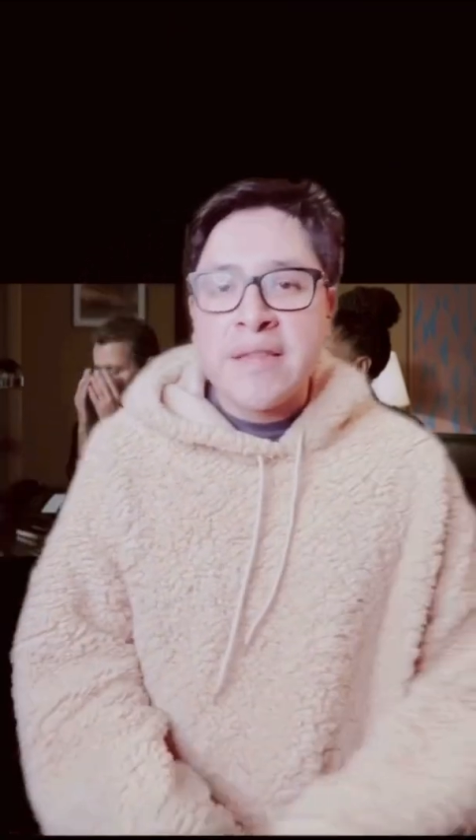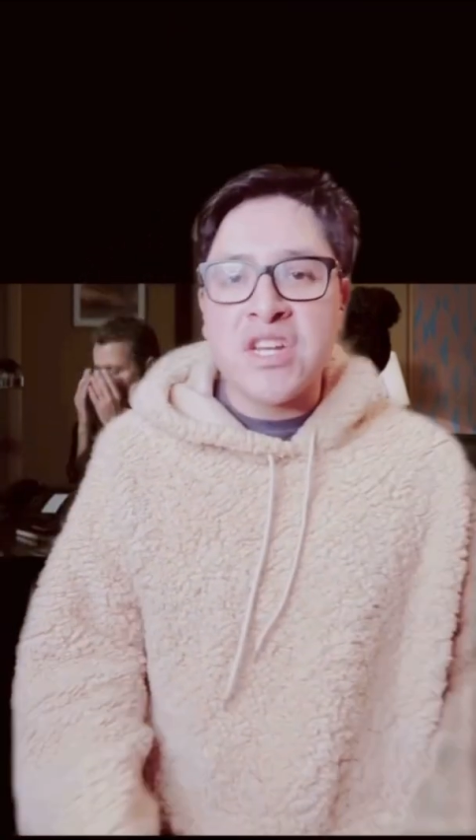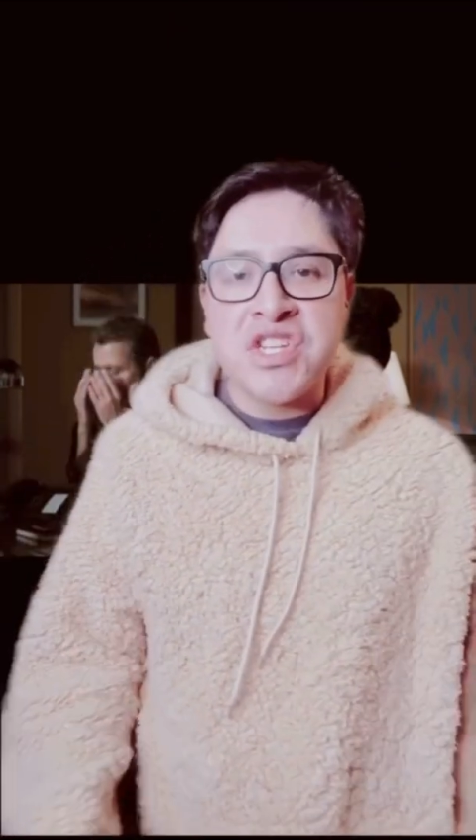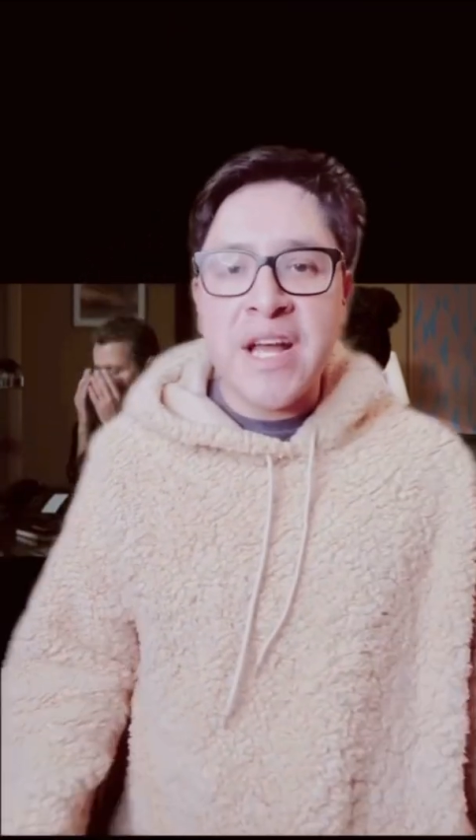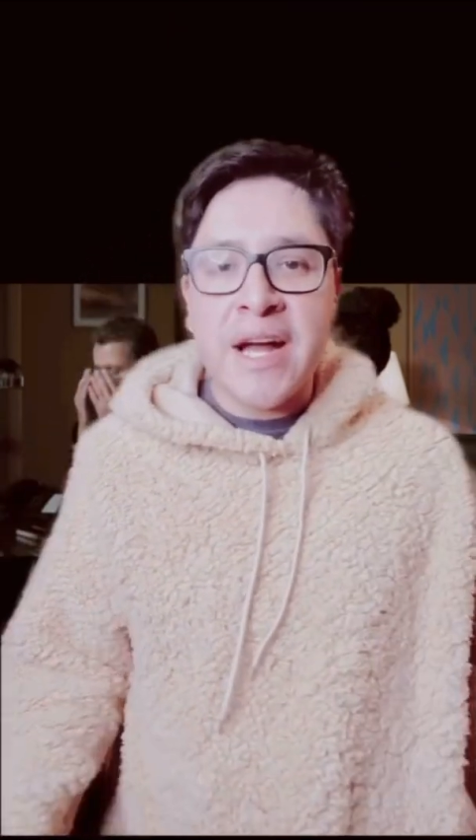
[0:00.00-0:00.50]

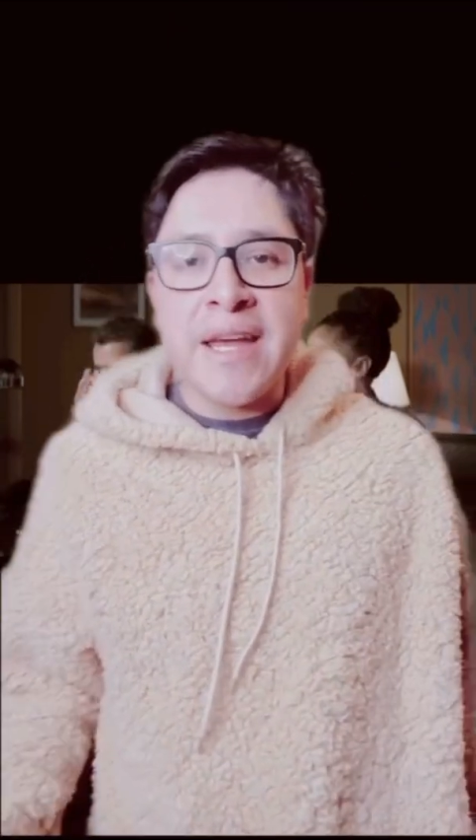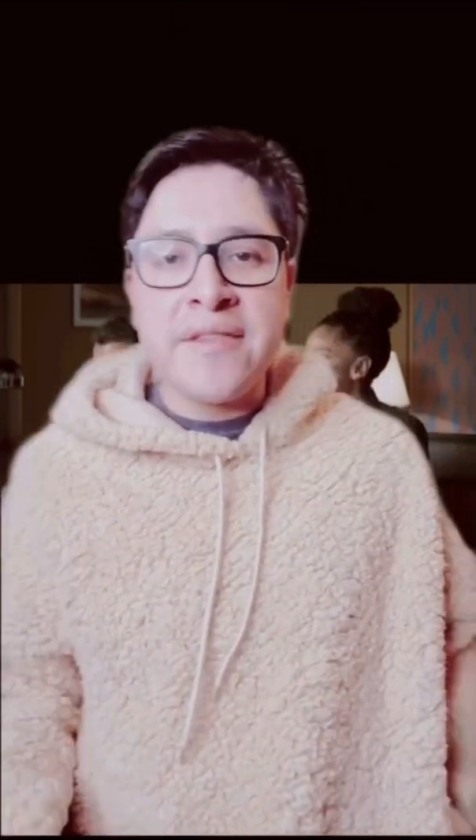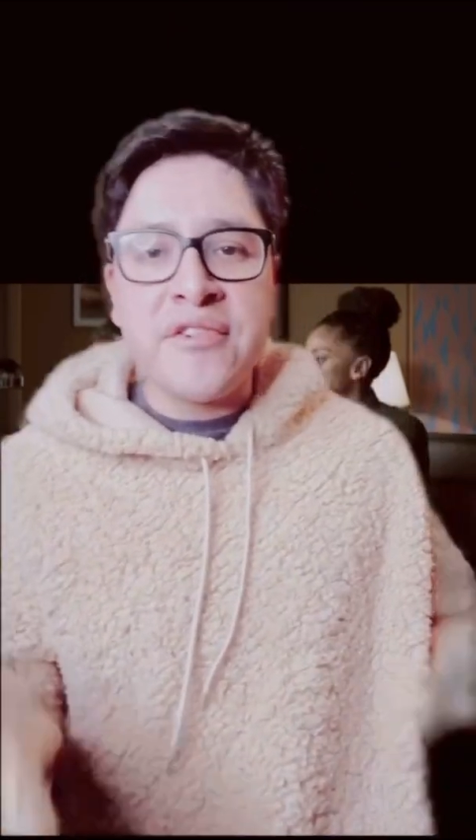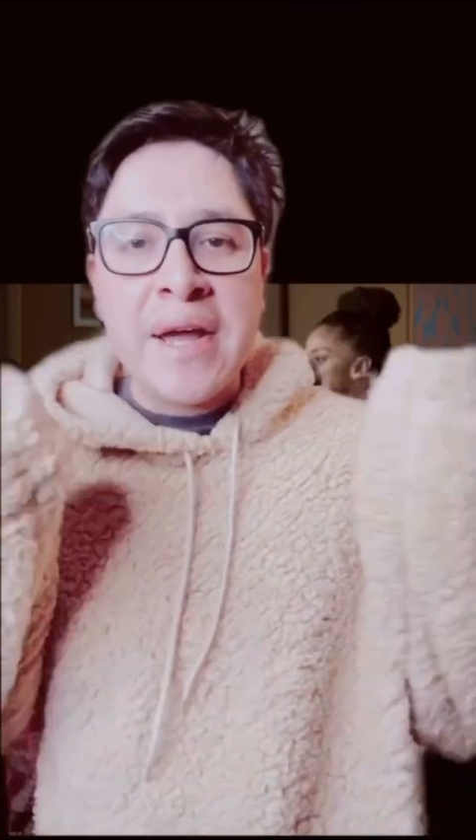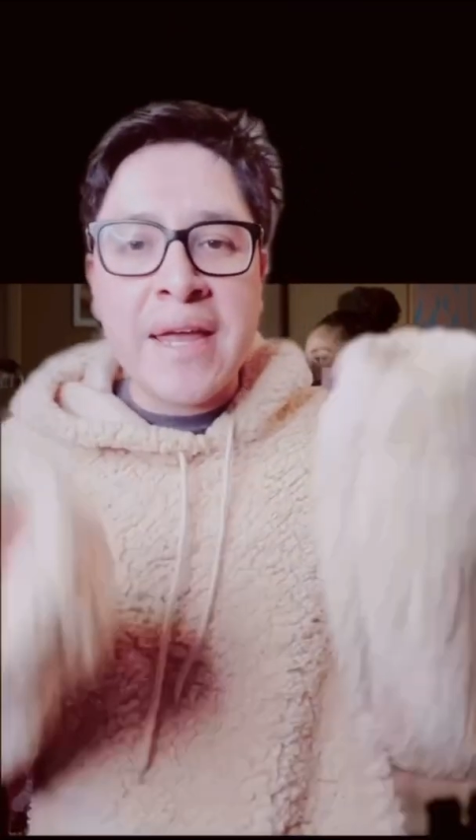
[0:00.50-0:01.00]
that she got
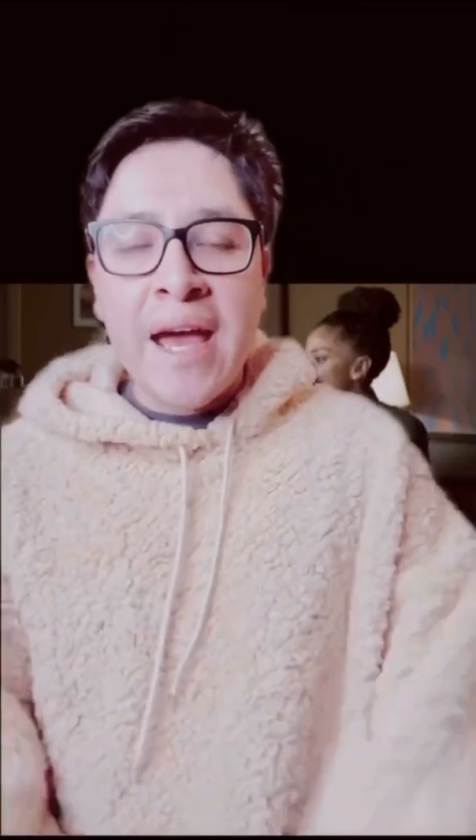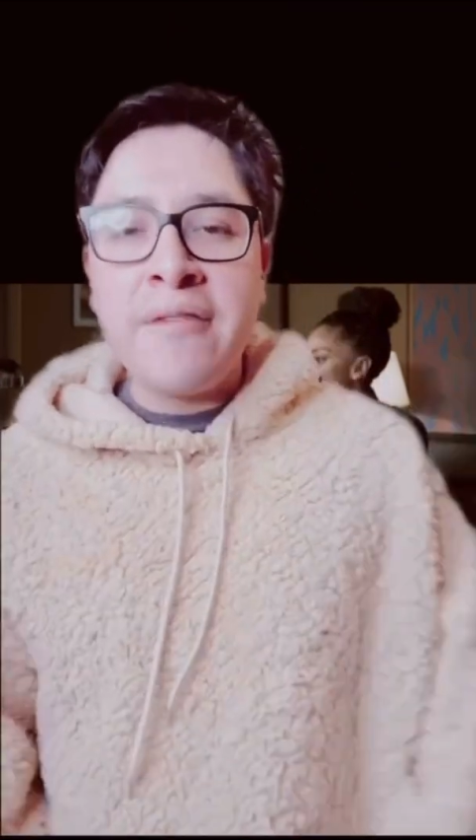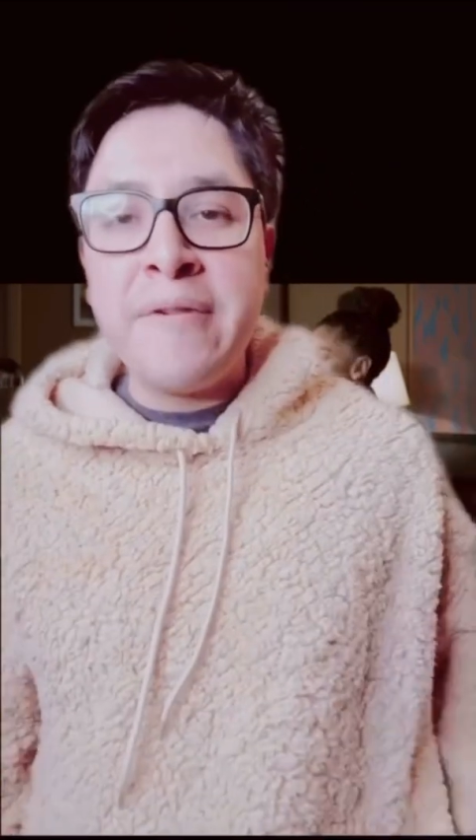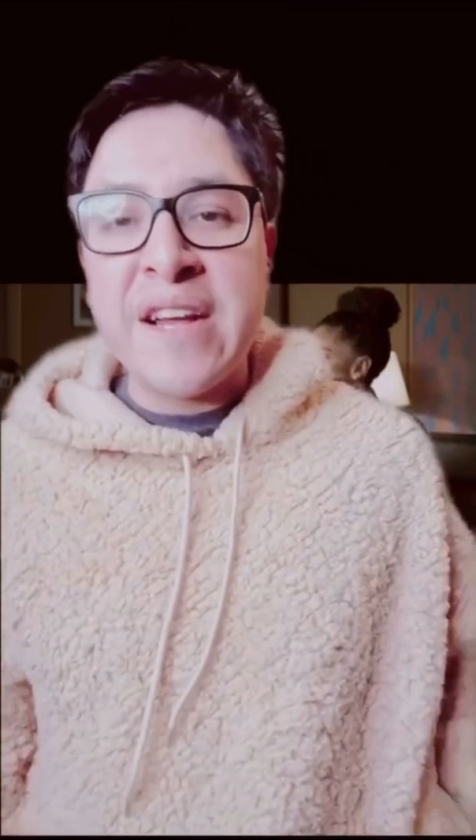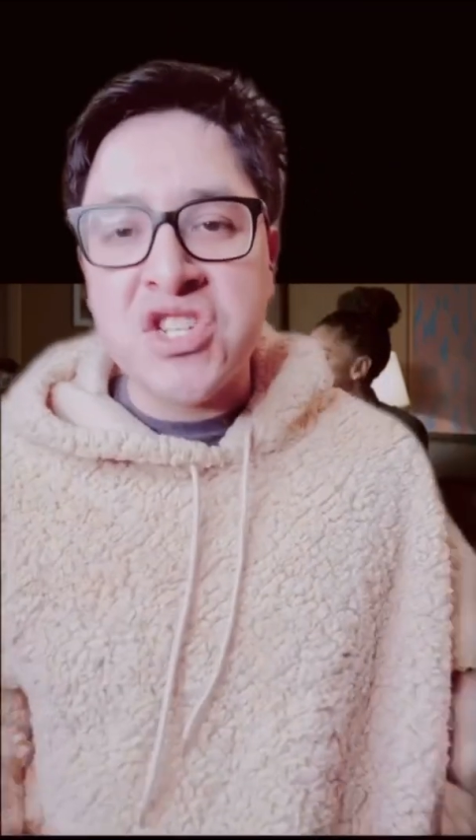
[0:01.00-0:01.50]
cancer
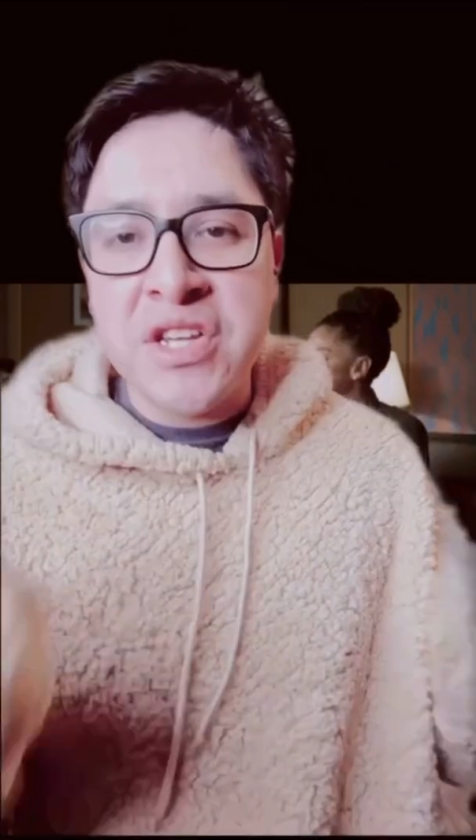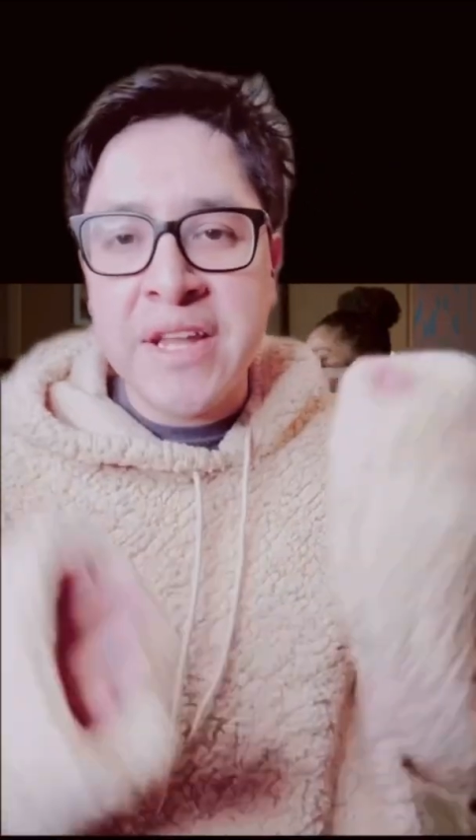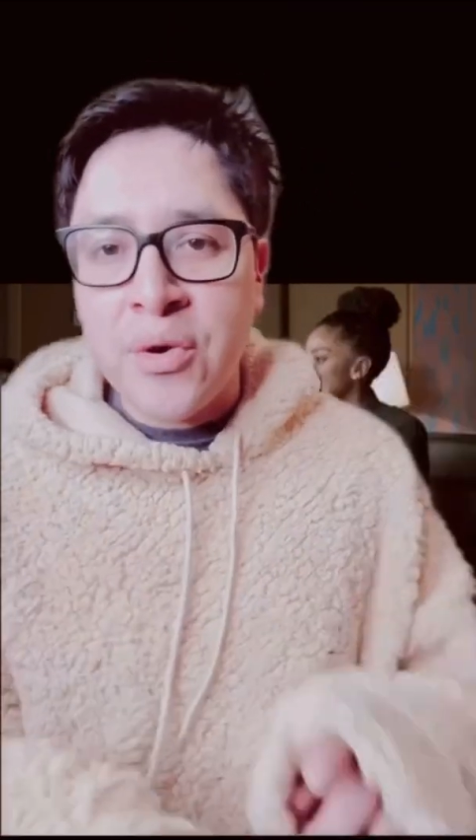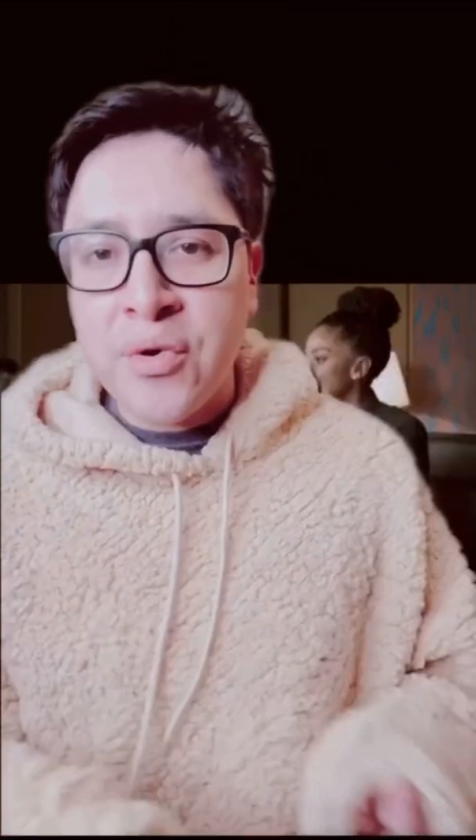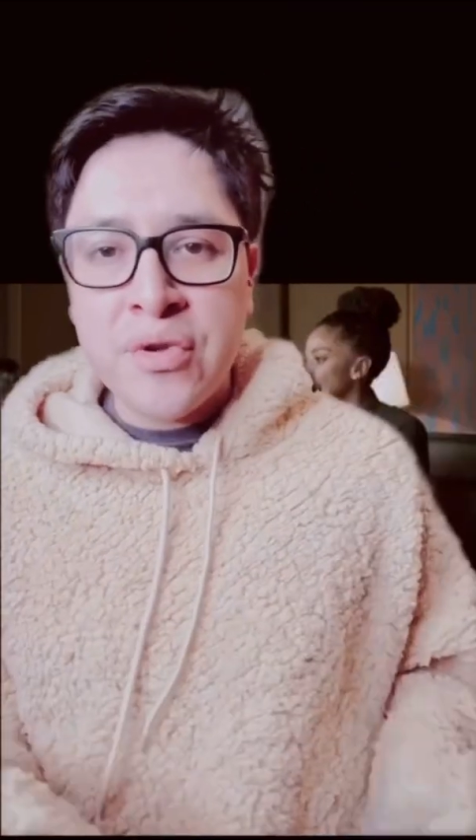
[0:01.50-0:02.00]
again because she
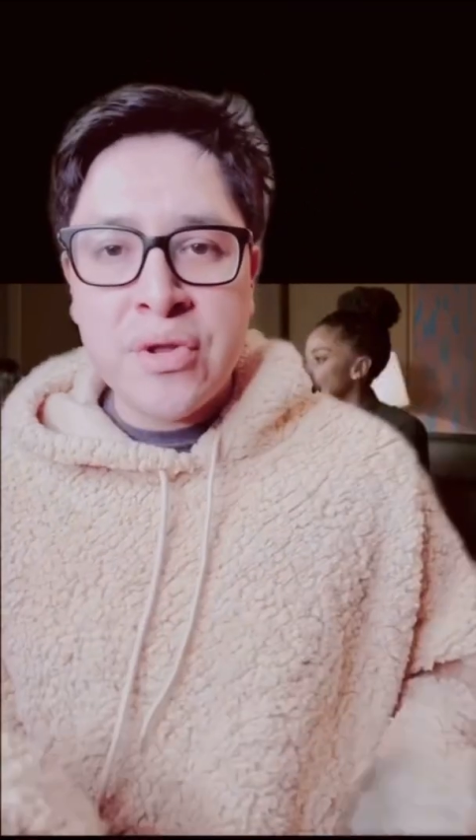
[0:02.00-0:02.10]
didn't go to the